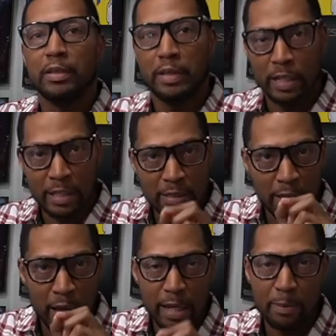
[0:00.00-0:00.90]
that doesn't
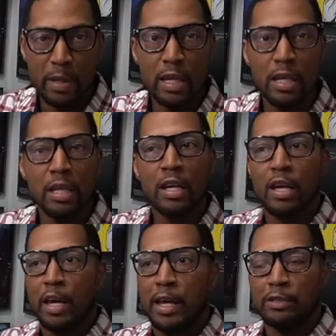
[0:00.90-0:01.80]
like me
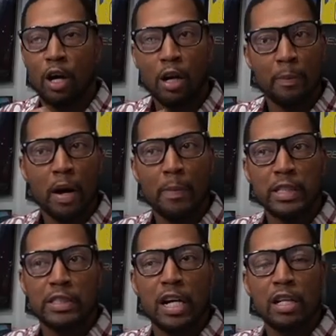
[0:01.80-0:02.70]
and talk about my
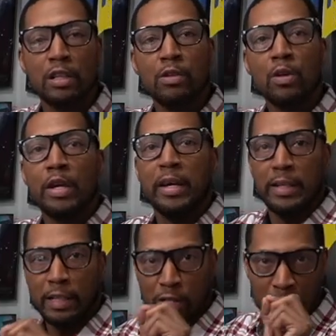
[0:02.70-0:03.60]
channel
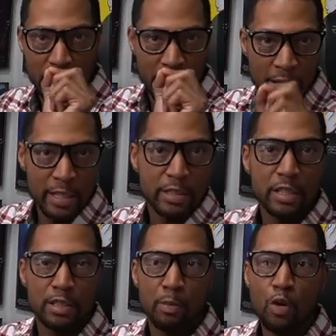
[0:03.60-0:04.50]
that's against
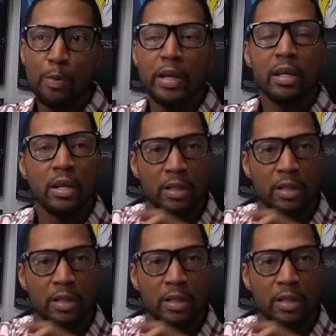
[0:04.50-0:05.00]
this movement,